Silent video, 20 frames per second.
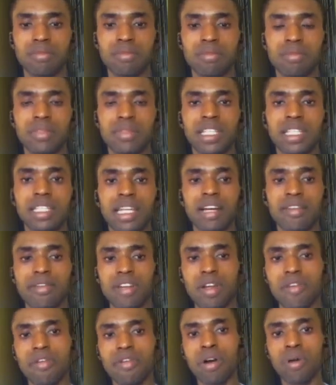data
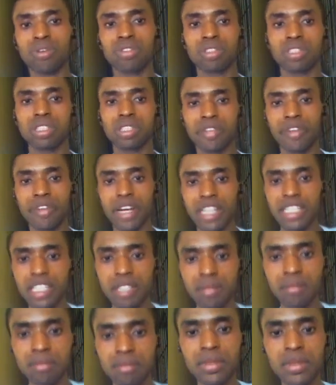frame. If I
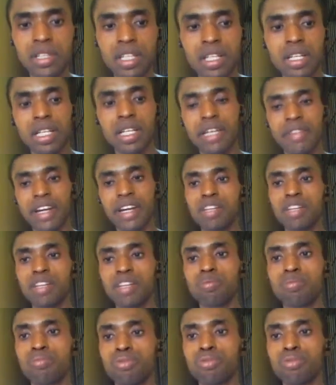didn't